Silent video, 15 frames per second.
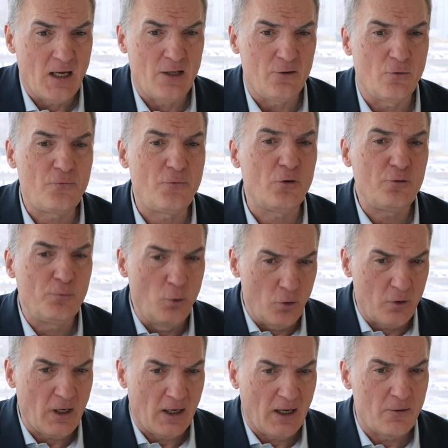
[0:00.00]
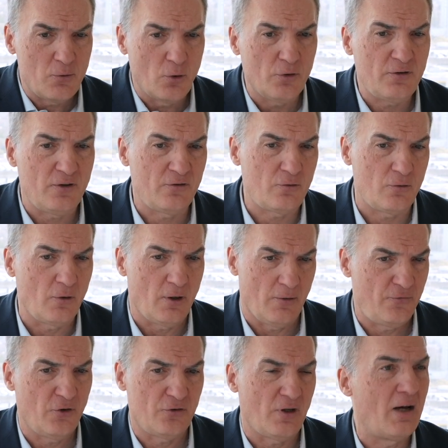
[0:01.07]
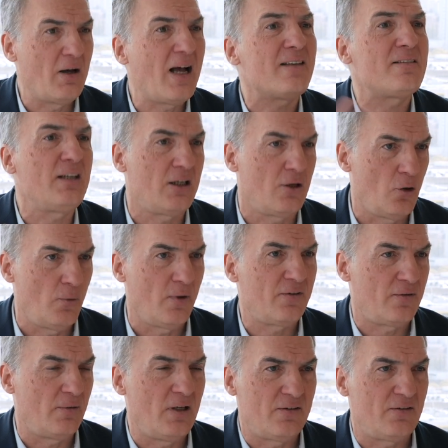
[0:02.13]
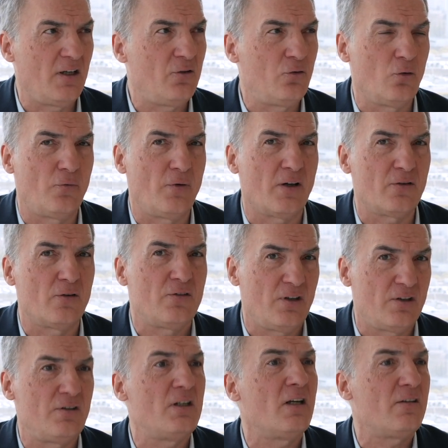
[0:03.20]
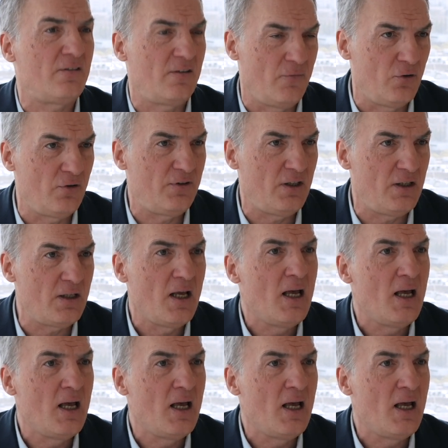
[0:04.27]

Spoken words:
And the first book I wrote is first article was, let's say, 2016 and 17.